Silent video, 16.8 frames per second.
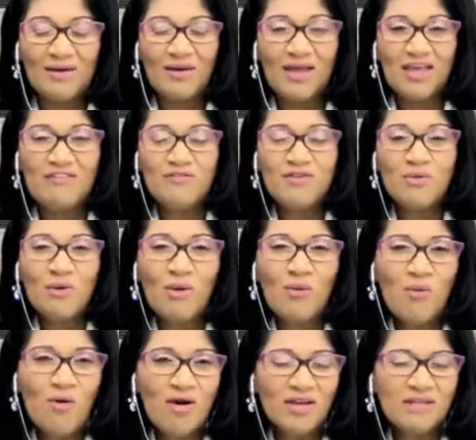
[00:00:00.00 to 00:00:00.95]
If you were
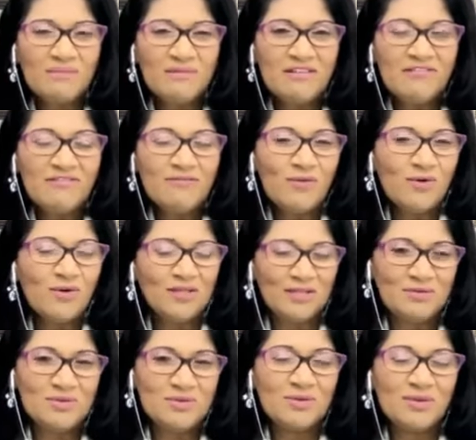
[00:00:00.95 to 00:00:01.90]
warned before
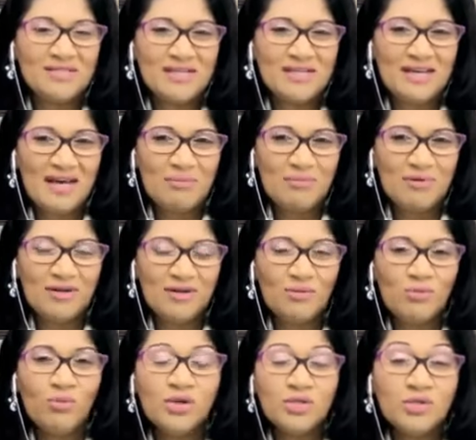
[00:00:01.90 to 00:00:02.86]
that was going to
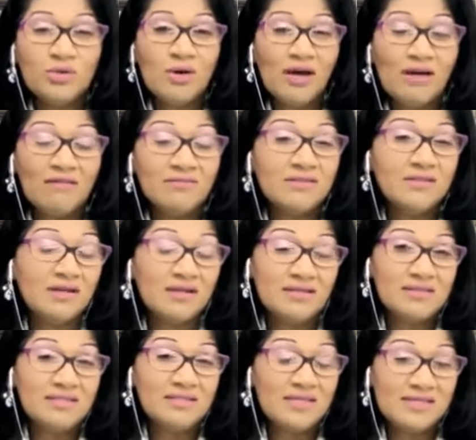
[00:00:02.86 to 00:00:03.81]
happen, would you have
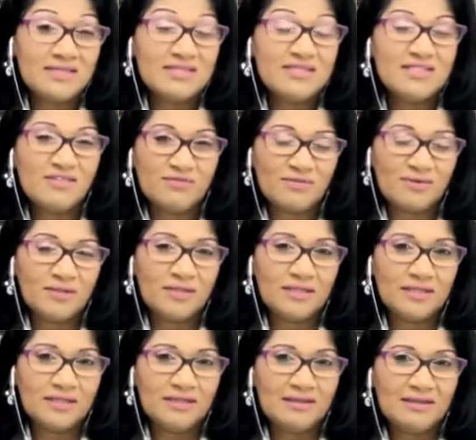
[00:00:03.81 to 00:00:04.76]
done things
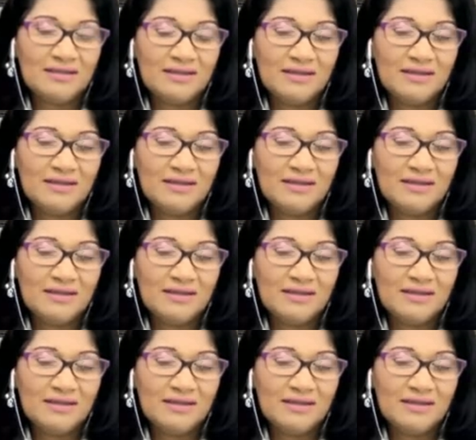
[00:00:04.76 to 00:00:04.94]
differently?